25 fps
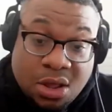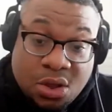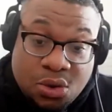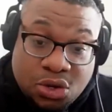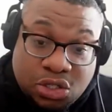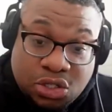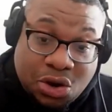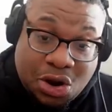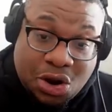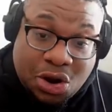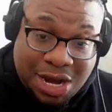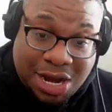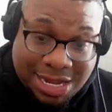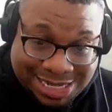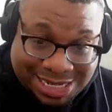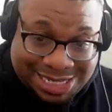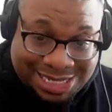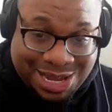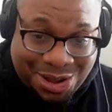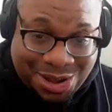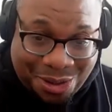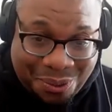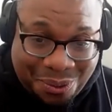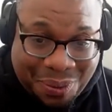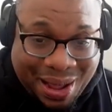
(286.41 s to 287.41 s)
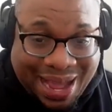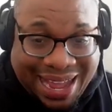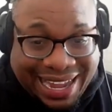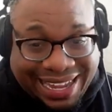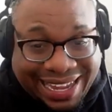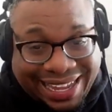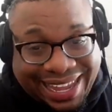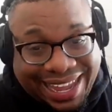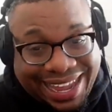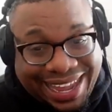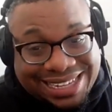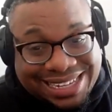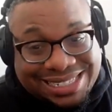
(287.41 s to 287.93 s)
Started as a single
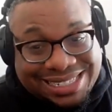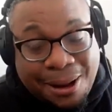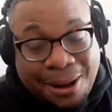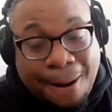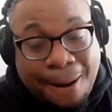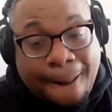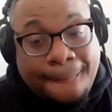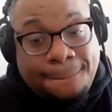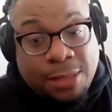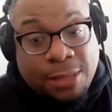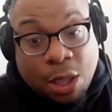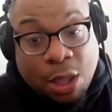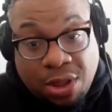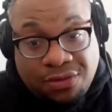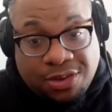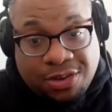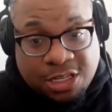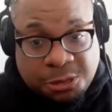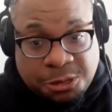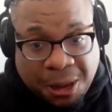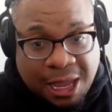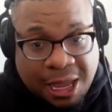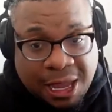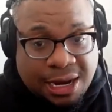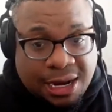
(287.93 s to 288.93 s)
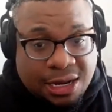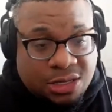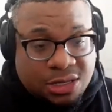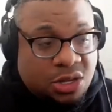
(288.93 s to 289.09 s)
podcast and we've expanded.